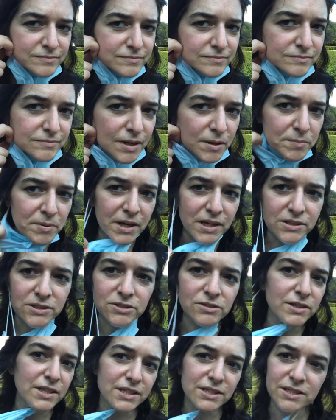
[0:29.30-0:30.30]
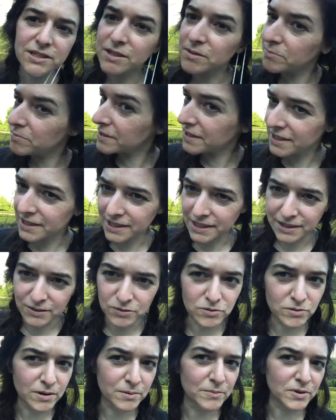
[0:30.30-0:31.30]
Maybe I'll do this completely.
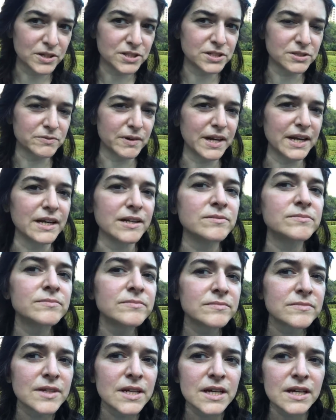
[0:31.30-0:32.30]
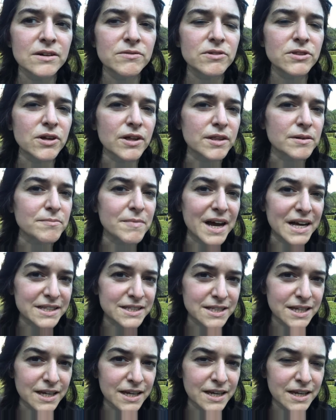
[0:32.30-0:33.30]
Ooh, I'm all sweaty. With all the
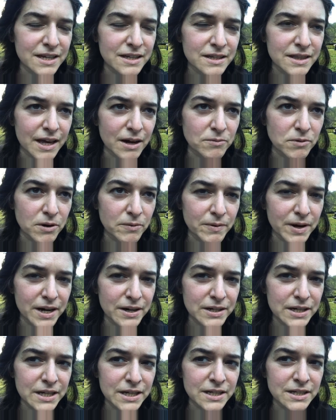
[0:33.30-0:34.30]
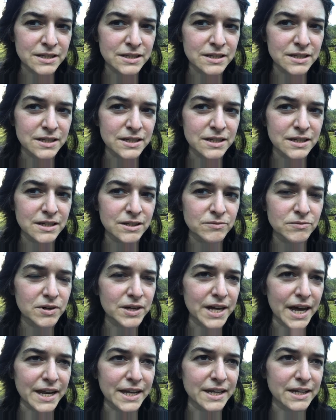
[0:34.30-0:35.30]
masking that we're wearing, we're
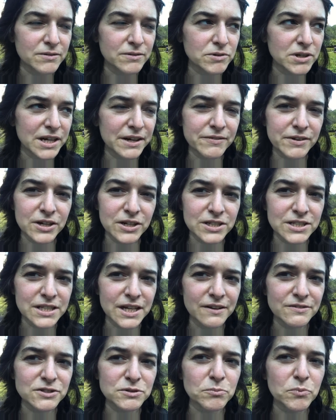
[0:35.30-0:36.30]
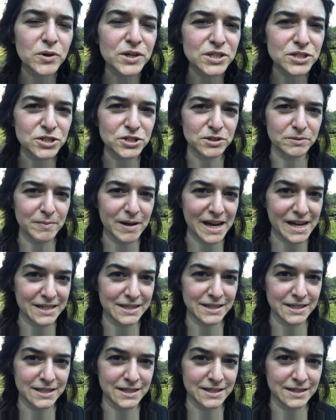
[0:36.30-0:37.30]
giving ourselves moisture
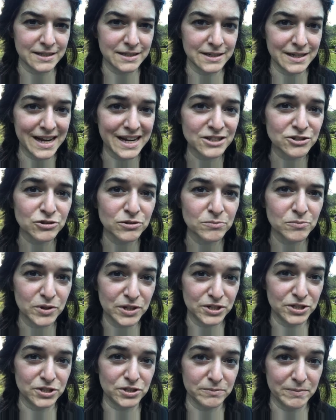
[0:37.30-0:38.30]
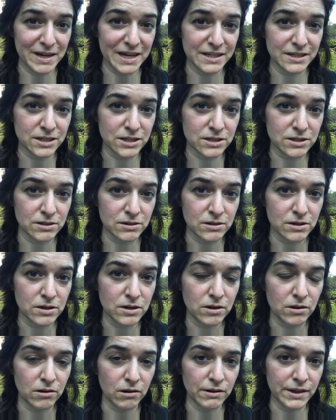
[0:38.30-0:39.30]
masks, natural moisture masks.
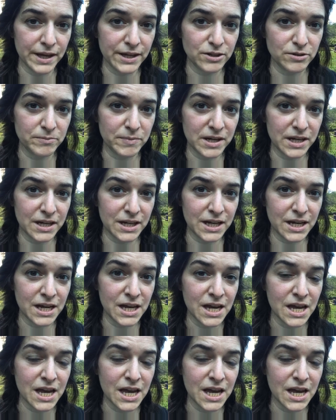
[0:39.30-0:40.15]
All that humidity.